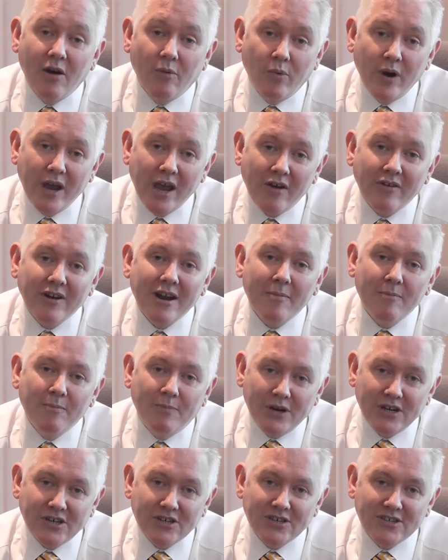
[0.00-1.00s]
We are an
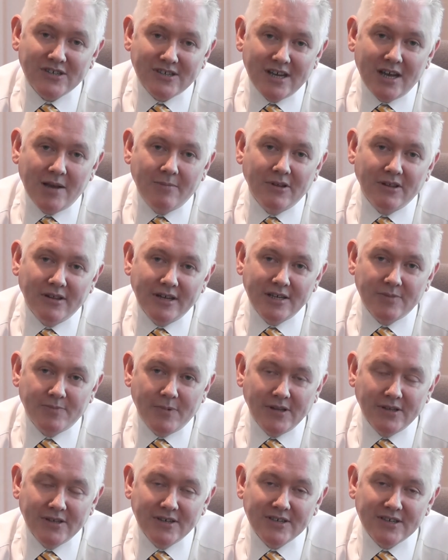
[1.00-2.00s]
ambitious team at Leeds
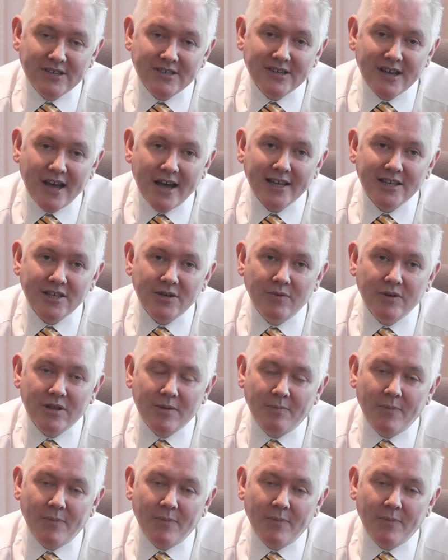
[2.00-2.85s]
Building Society with a